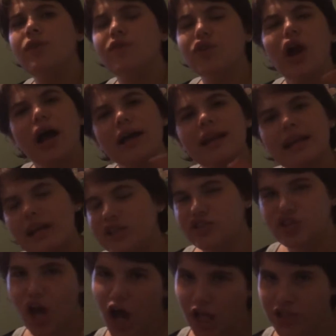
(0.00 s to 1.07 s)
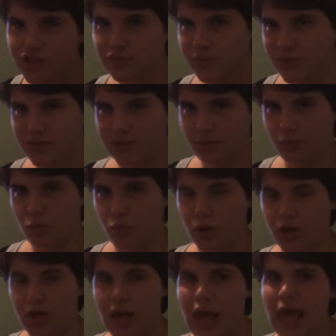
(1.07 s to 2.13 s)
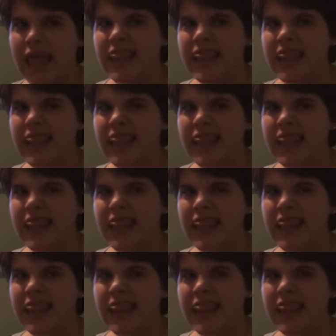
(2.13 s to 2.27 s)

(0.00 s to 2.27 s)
for not getting in touch with someone.